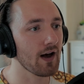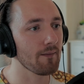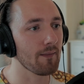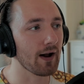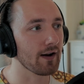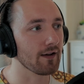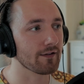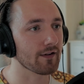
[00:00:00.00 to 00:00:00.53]

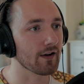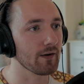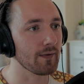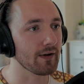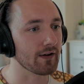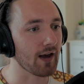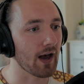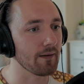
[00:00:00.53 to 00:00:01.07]
man, it's going to
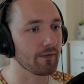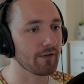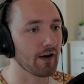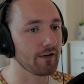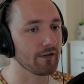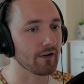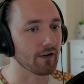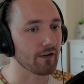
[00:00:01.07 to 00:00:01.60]
be
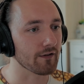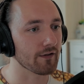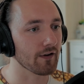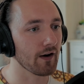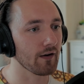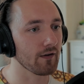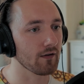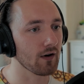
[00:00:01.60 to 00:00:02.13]
game-changing.
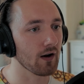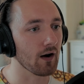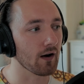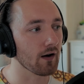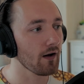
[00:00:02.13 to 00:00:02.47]
So, look,